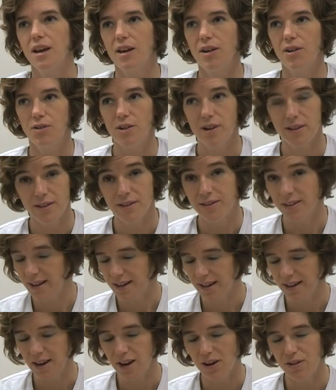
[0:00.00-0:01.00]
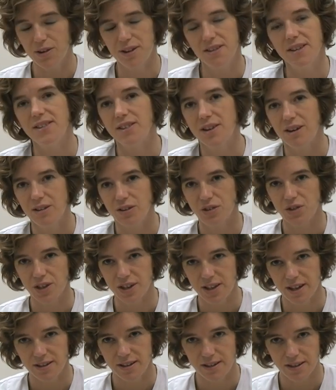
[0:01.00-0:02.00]
heredit hereditary
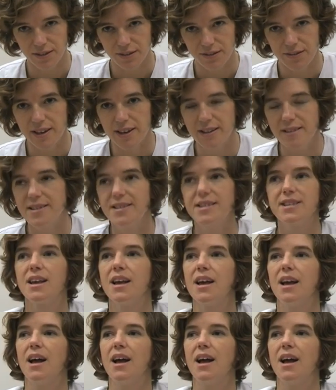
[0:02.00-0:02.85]
genetic defects,